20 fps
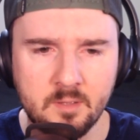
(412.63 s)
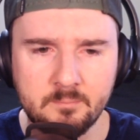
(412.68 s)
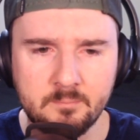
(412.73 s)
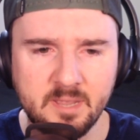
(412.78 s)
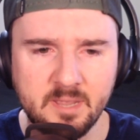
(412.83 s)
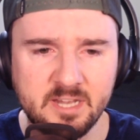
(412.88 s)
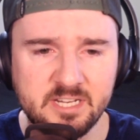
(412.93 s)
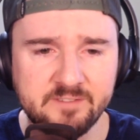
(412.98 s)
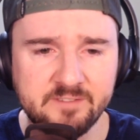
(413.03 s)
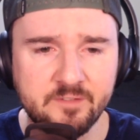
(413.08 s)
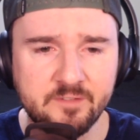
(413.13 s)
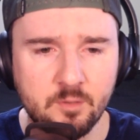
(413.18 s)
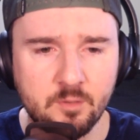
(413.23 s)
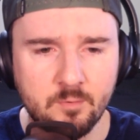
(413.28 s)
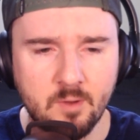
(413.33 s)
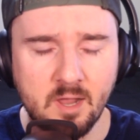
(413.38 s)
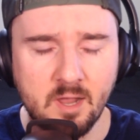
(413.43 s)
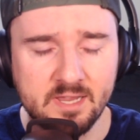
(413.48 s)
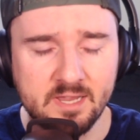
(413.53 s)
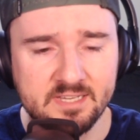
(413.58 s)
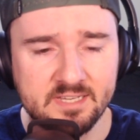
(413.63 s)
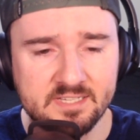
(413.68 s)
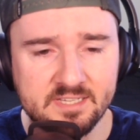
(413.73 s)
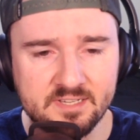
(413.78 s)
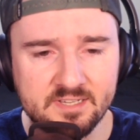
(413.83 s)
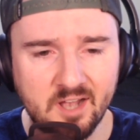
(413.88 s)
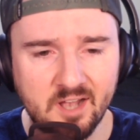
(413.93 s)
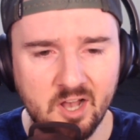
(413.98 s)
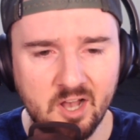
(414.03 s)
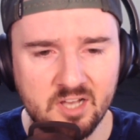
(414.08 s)
Pitching for the Rockies is
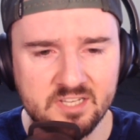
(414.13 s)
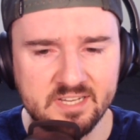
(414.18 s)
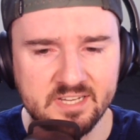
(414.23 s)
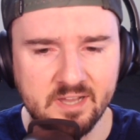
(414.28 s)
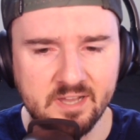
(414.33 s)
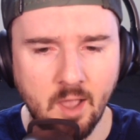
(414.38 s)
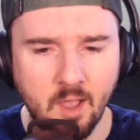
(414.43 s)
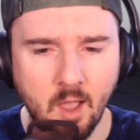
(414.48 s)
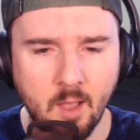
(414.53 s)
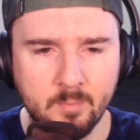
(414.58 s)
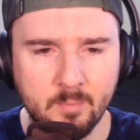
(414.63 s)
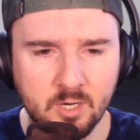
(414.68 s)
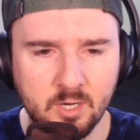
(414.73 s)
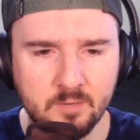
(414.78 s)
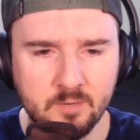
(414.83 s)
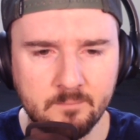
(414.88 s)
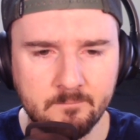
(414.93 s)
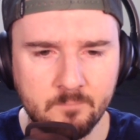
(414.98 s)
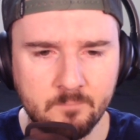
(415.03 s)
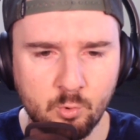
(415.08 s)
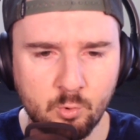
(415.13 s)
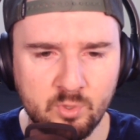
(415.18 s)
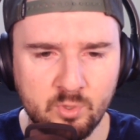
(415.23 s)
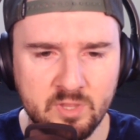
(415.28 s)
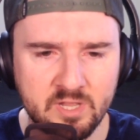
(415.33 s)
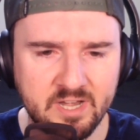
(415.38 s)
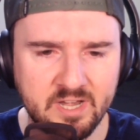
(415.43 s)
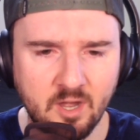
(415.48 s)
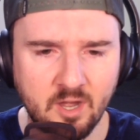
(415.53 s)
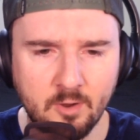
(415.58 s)
Austin Gomber with an
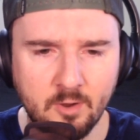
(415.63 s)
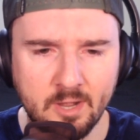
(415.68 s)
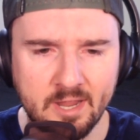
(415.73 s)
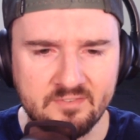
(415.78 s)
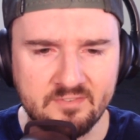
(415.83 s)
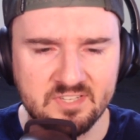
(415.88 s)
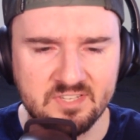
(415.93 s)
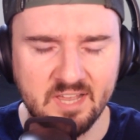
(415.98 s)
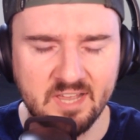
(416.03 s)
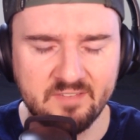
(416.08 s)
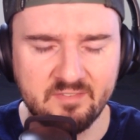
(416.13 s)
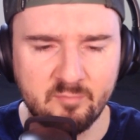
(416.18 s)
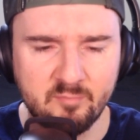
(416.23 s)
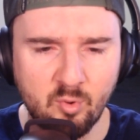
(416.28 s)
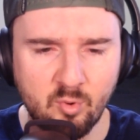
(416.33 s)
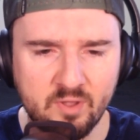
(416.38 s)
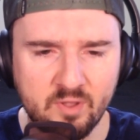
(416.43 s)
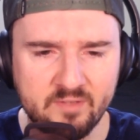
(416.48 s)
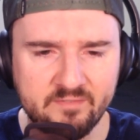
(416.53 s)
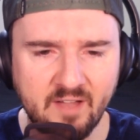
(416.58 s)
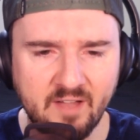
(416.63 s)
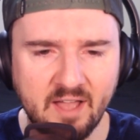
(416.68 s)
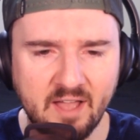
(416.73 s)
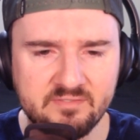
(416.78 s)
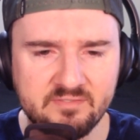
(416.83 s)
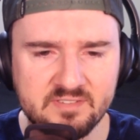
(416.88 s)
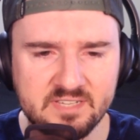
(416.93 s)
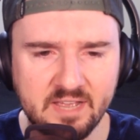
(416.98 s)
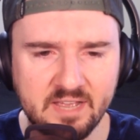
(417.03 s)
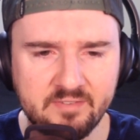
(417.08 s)
ERA of
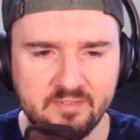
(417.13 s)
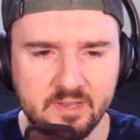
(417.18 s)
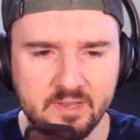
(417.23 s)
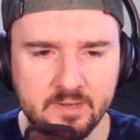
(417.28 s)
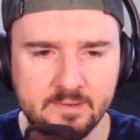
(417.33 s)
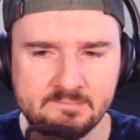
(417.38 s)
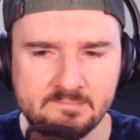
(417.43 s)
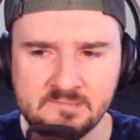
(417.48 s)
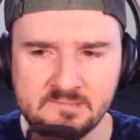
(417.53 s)
7.57.